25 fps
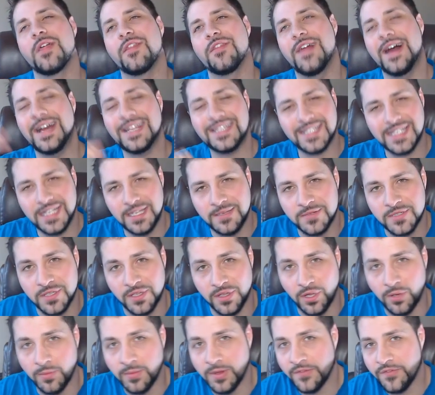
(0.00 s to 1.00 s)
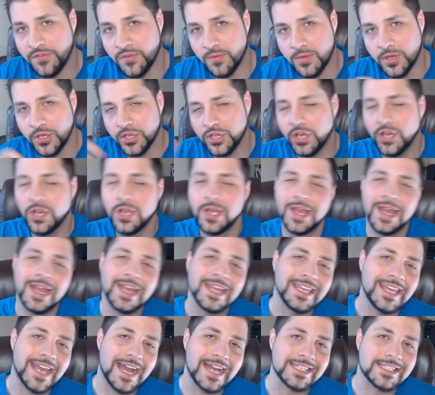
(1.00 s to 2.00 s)
that seems a little bit familiar.
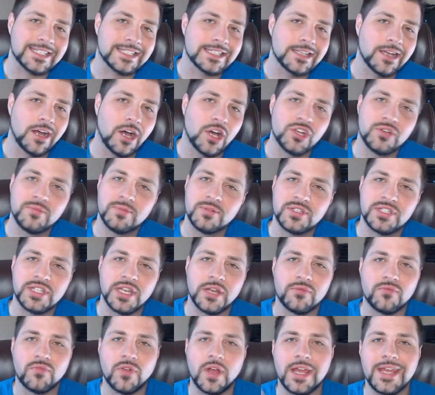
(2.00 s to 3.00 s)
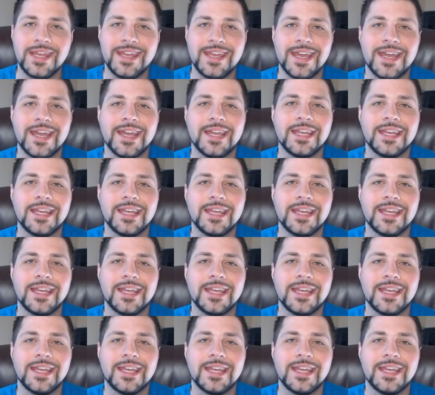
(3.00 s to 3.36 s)
Yes, 100% right.